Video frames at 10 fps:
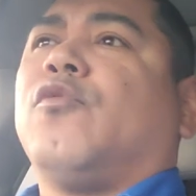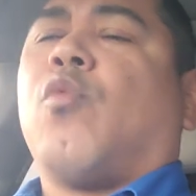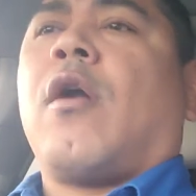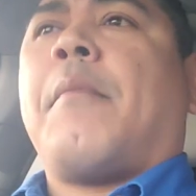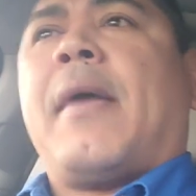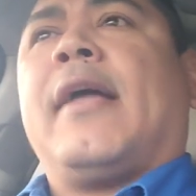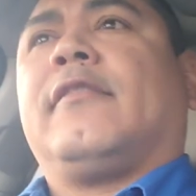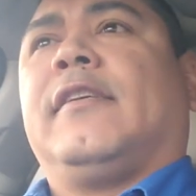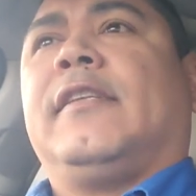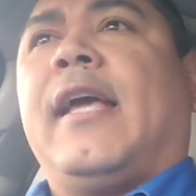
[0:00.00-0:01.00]
to where I'm
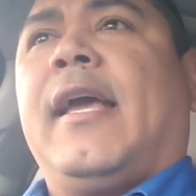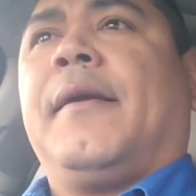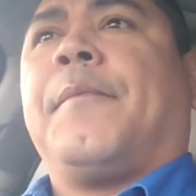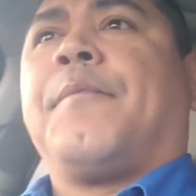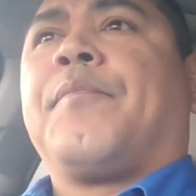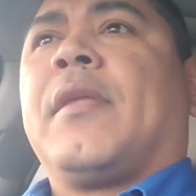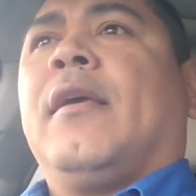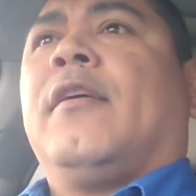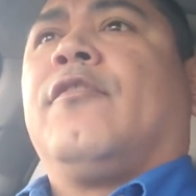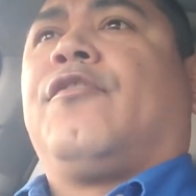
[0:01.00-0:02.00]
at today.
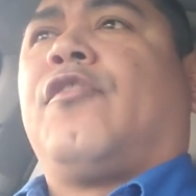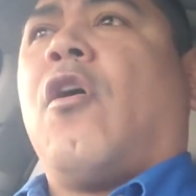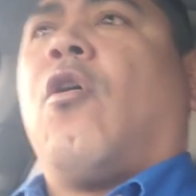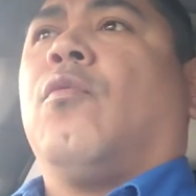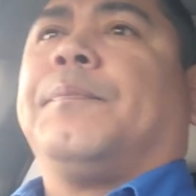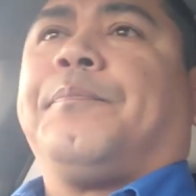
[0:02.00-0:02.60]
So